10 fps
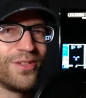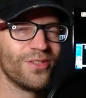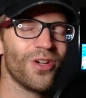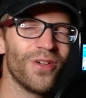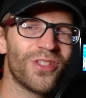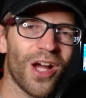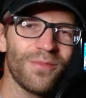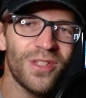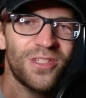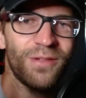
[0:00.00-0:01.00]
So in
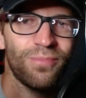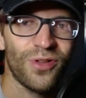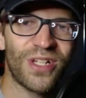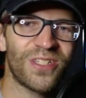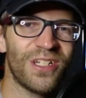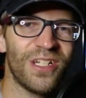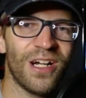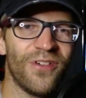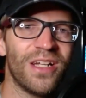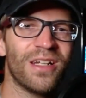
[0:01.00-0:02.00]
terms of the simplicity
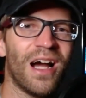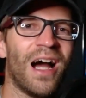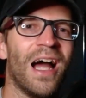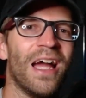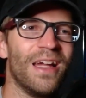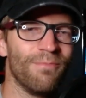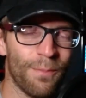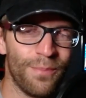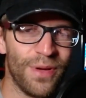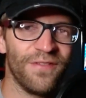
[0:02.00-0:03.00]
of it, I'm a
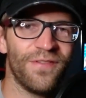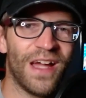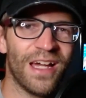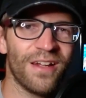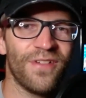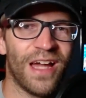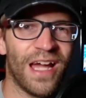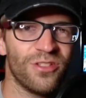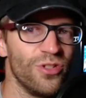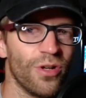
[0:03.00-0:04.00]
big fan of
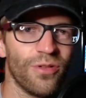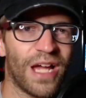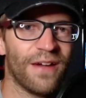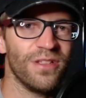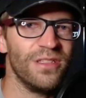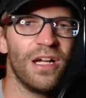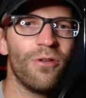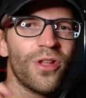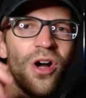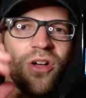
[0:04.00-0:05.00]
that. You don't have to deal
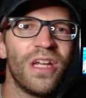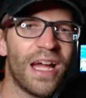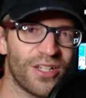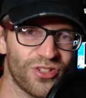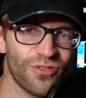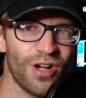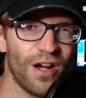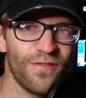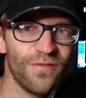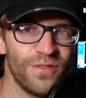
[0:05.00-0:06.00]
with all the
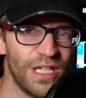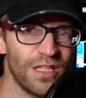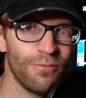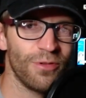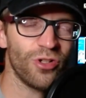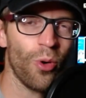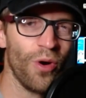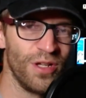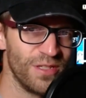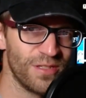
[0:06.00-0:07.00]
extra dealing with
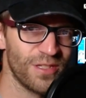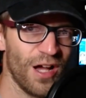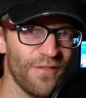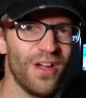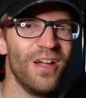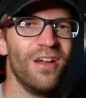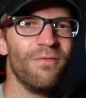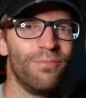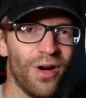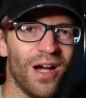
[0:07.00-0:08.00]
coins and stuff.
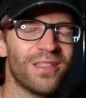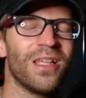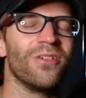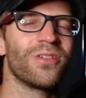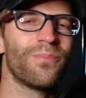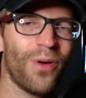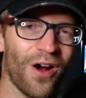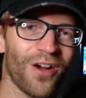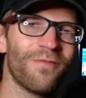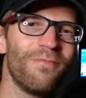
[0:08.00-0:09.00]
But there's a
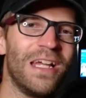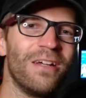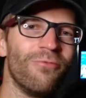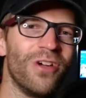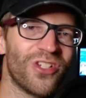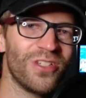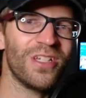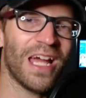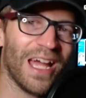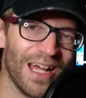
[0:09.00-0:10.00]
part of me that wishes
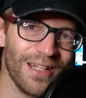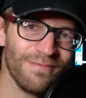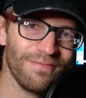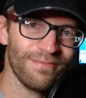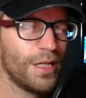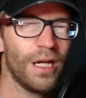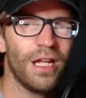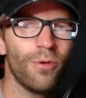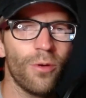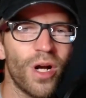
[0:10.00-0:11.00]
it had it.
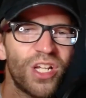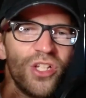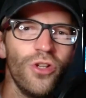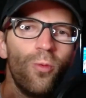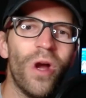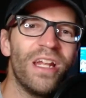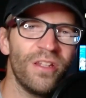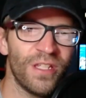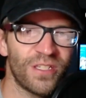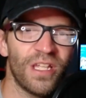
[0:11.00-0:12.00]
Anyway, what can you win
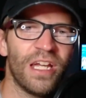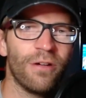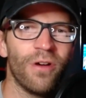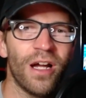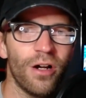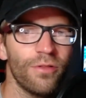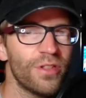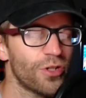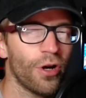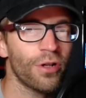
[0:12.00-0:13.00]
in this thing? Well,
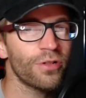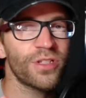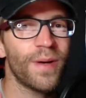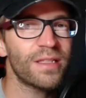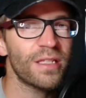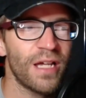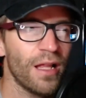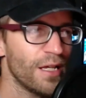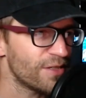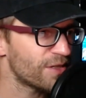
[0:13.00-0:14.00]
this article's about to
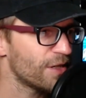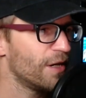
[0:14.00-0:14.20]
tell us.